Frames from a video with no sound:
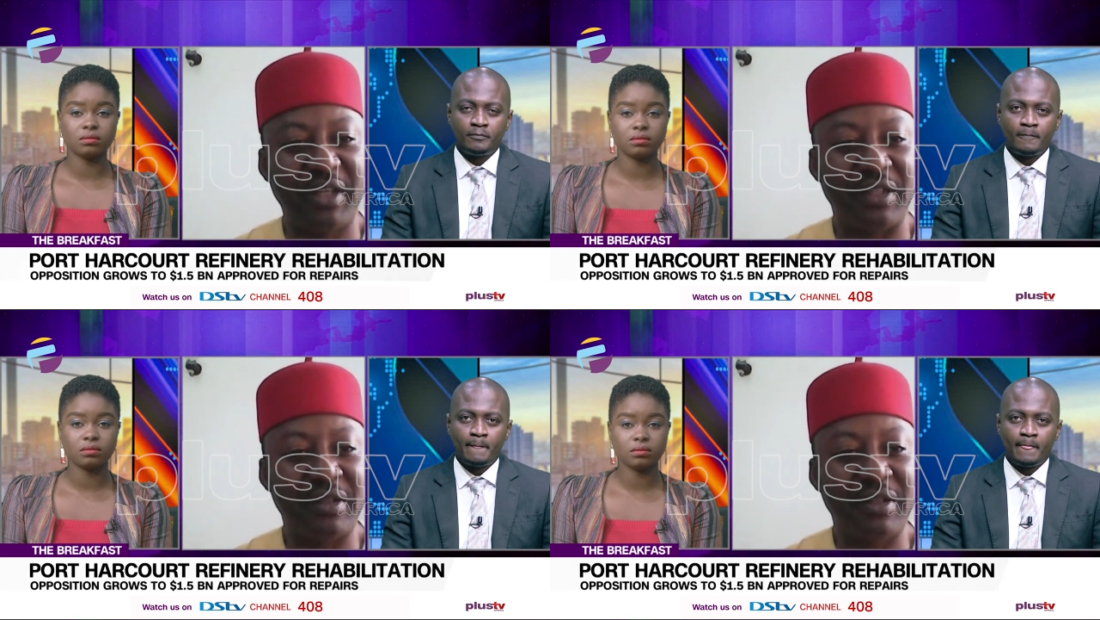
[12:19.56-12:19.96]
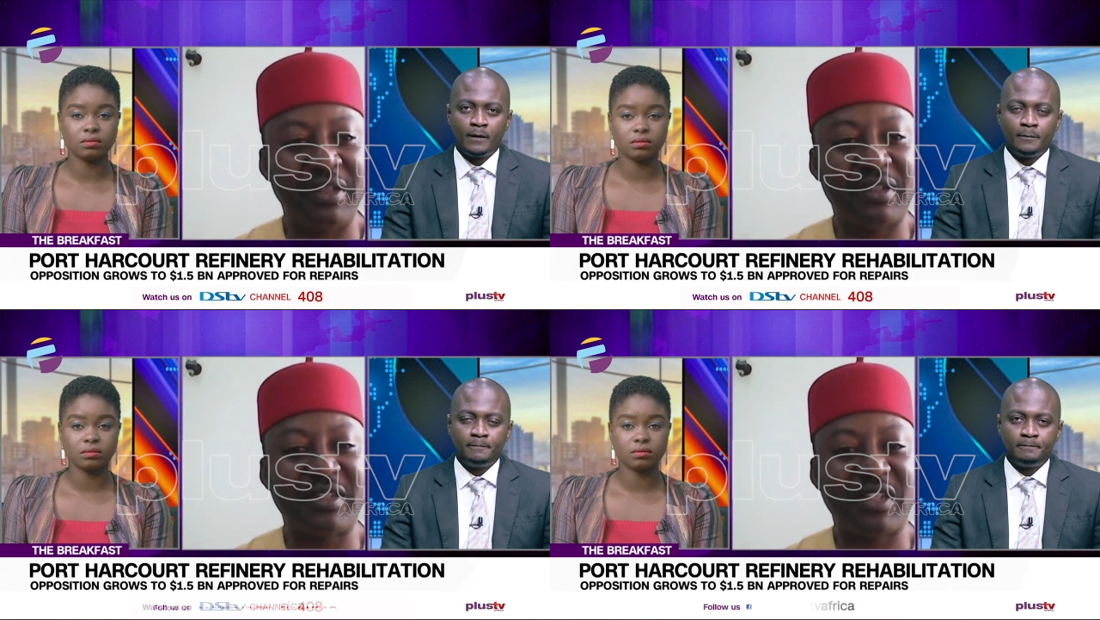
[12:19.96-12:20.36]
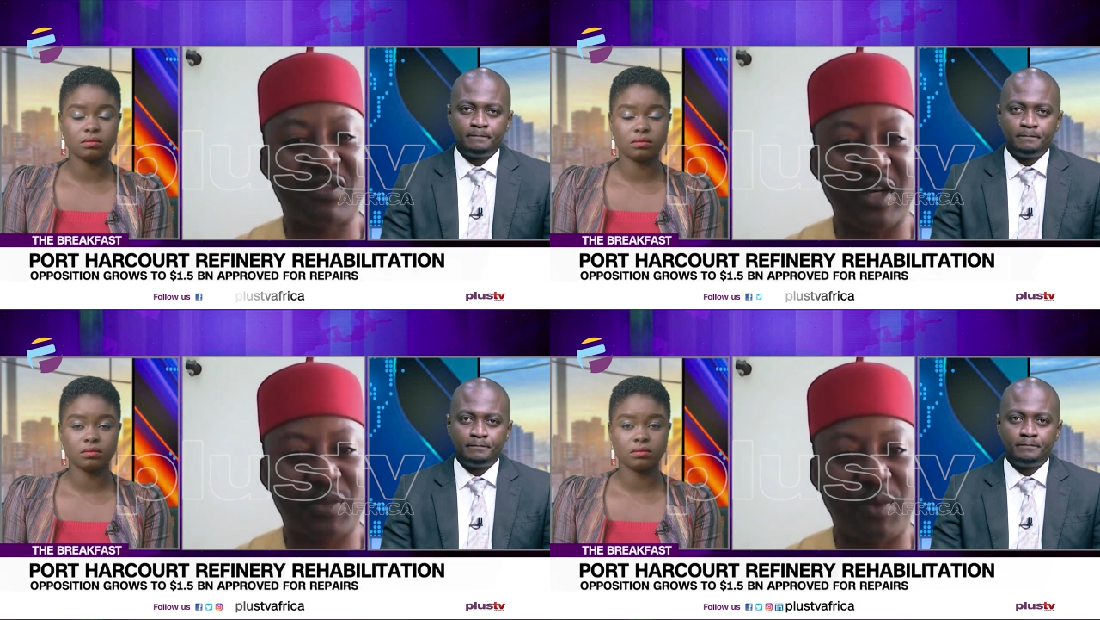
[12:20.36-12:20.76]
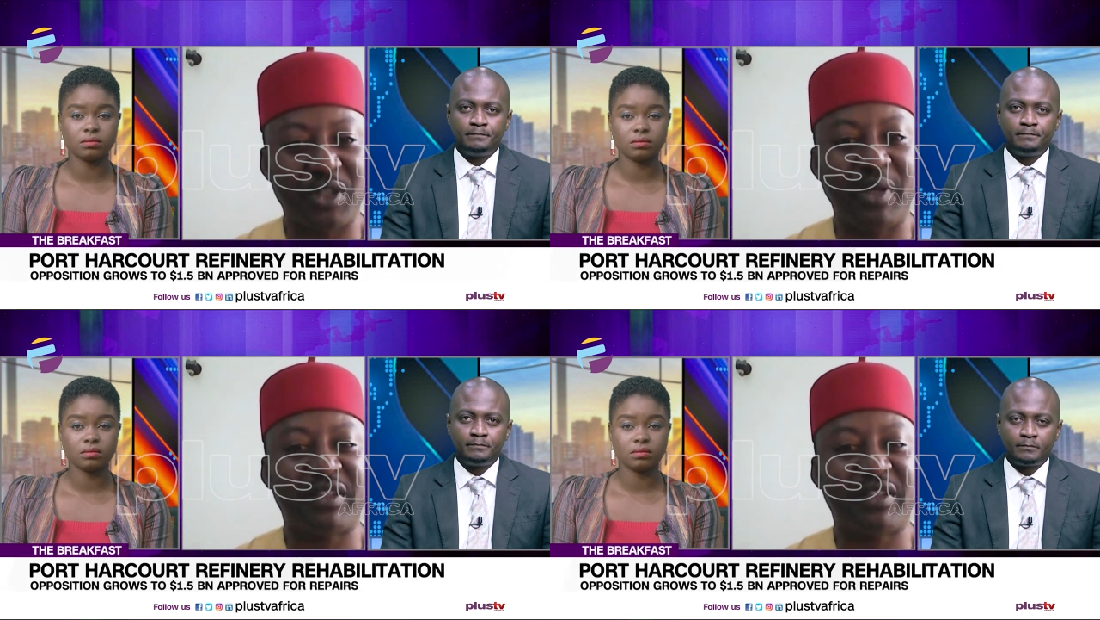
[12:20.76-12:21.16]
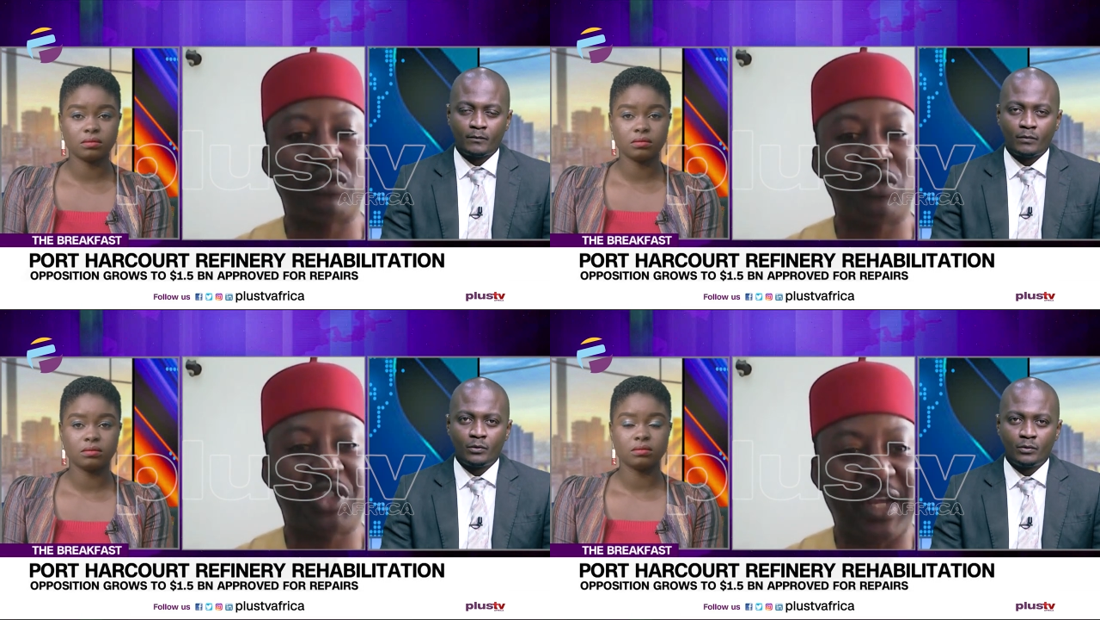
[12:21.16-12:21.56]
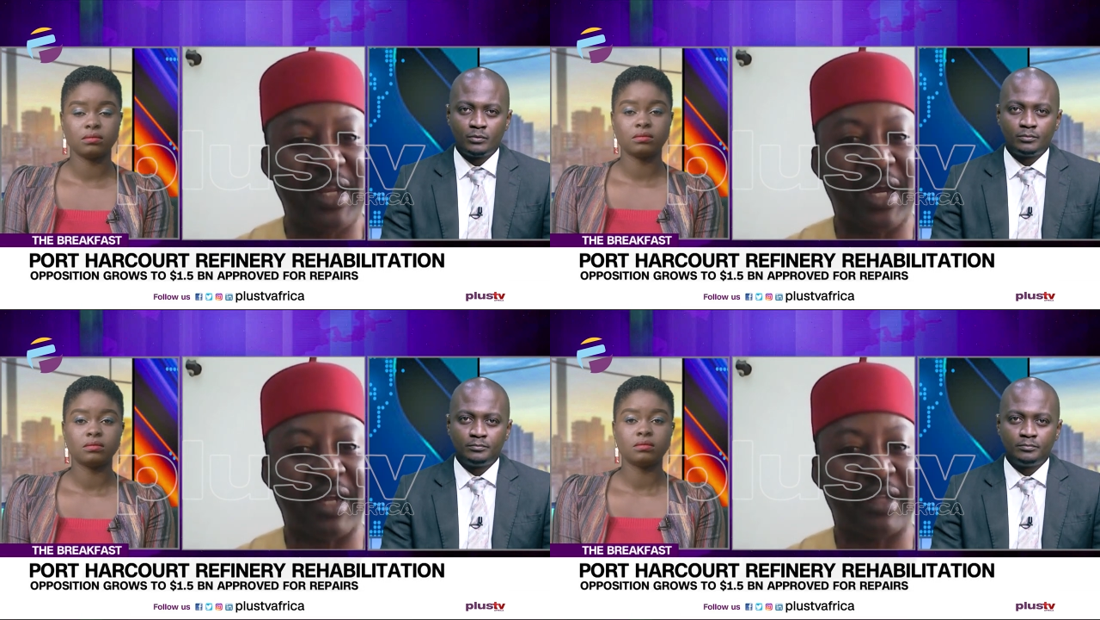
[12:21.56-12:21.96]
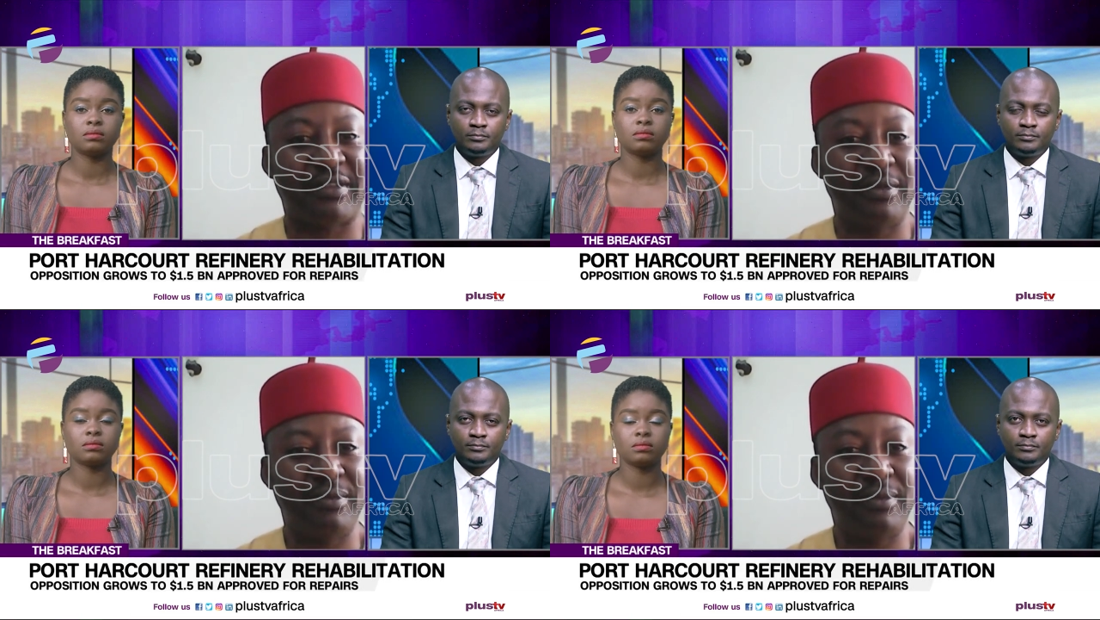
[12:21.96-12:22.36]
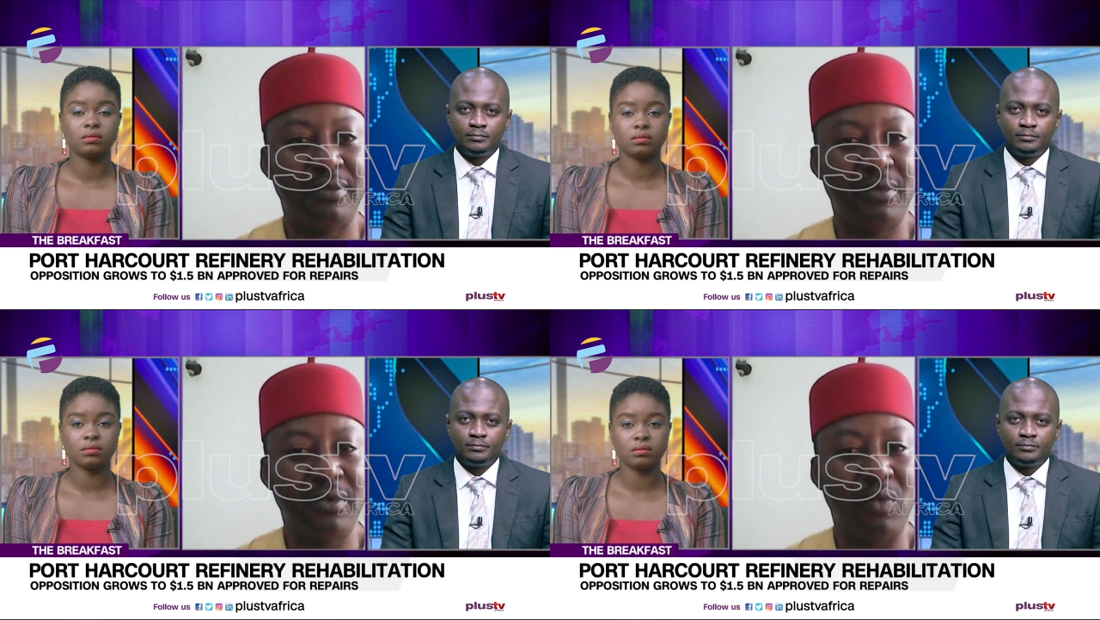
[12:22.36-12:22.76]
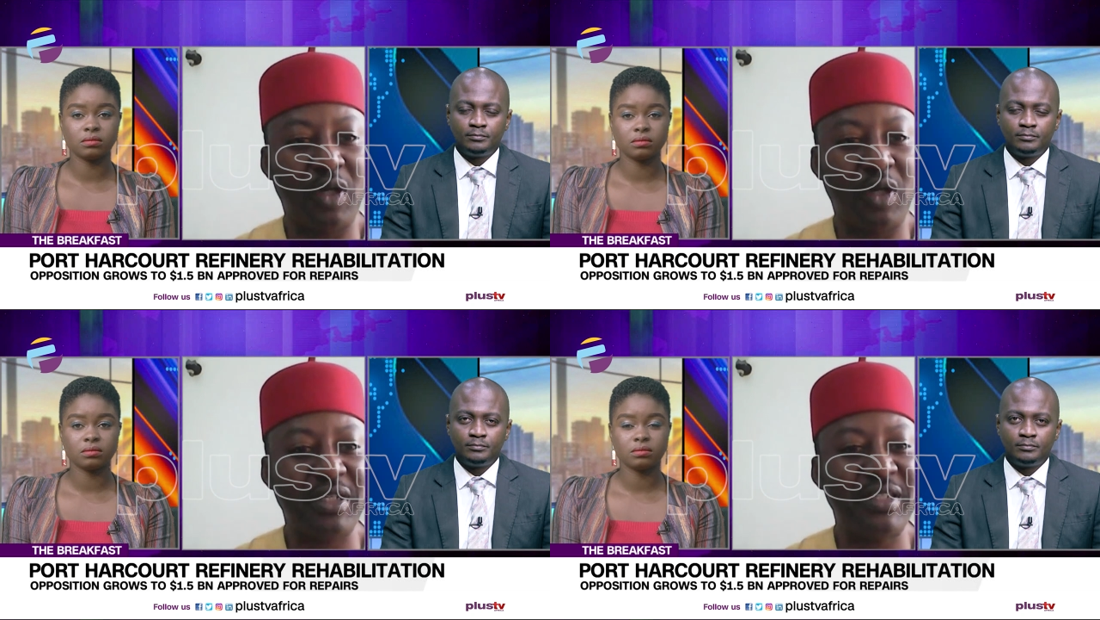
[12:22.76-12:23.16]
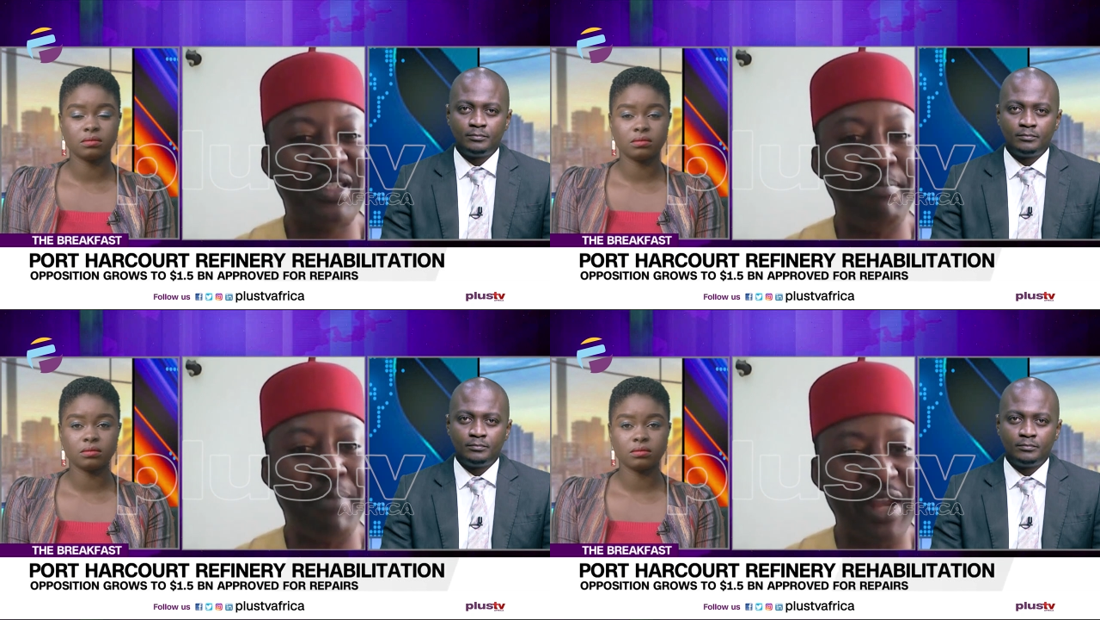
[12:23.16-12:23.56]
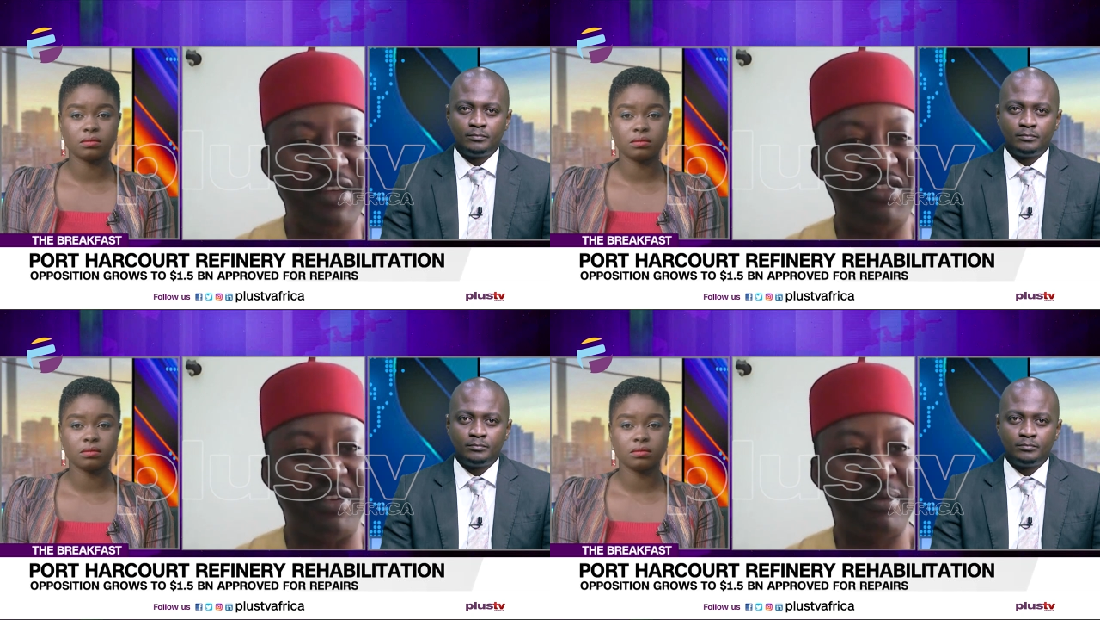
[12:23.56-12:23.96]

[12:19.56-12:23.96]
Speaker 1: It is his responsibility to take that. What is he managing?